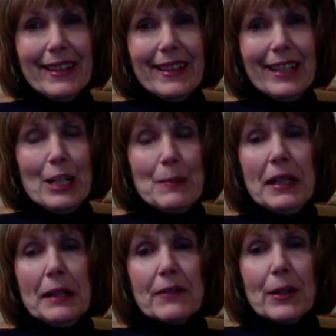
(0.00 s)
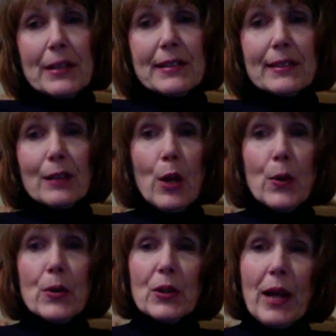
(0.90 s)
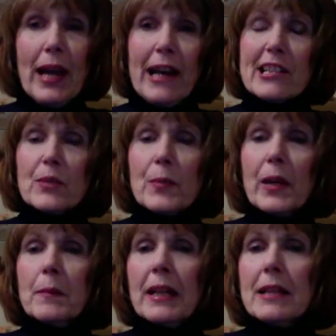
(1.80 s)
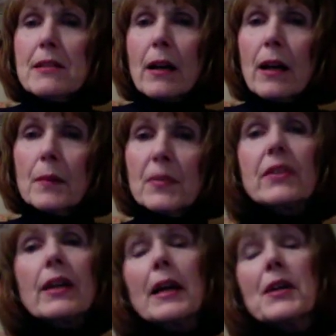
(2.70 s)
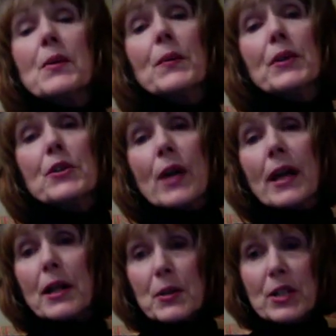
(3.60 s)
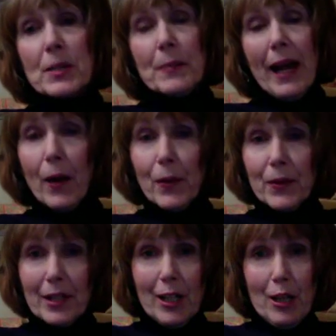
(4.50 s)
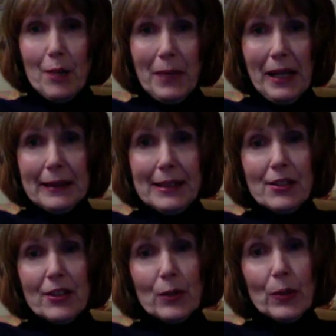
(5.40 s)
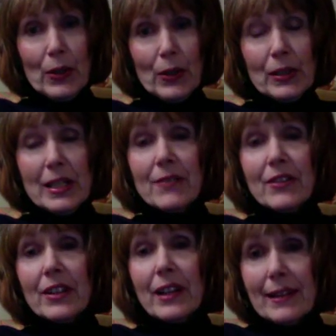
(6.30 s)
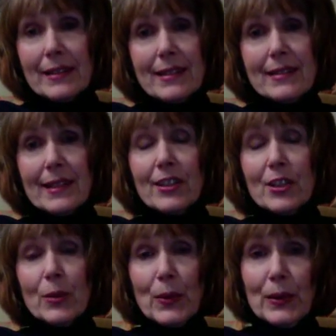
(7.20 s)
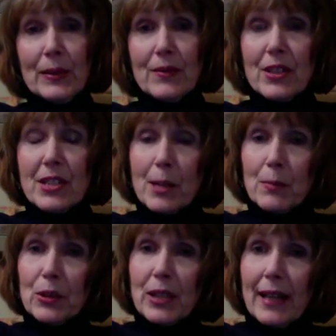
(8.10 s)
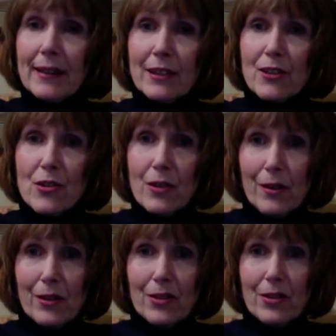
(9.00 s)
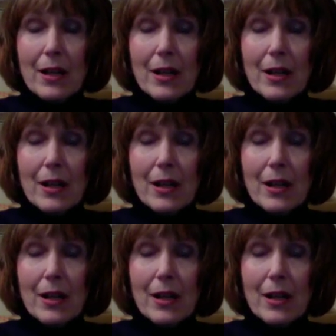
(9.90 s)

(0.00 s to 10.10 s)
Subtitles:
in being very slow to grasp, and many times that I would try to creep out back into the world, even, as I said, the world of the Temporal Catholic Church,